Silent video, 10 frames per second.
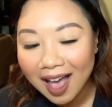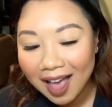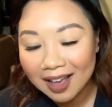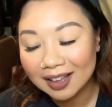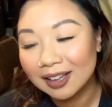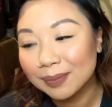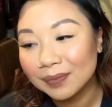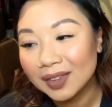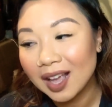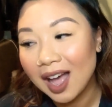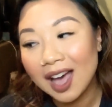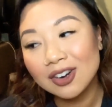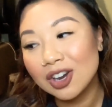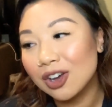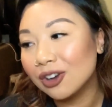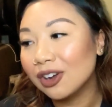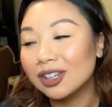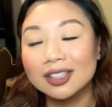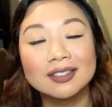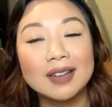And I don't know.
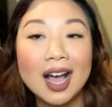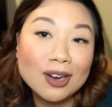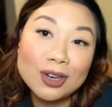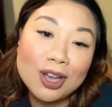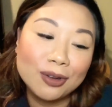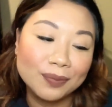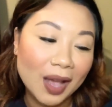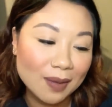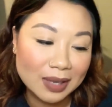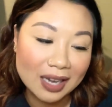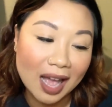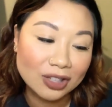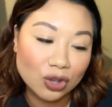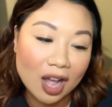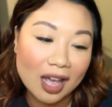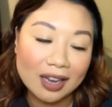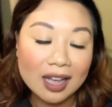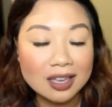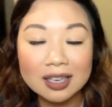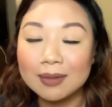I mean, I tried. I
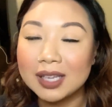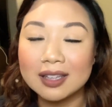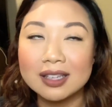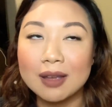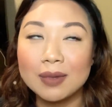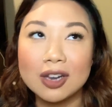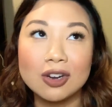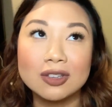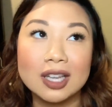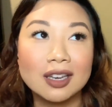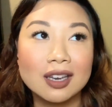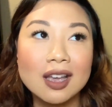ended up texting him later and I was like,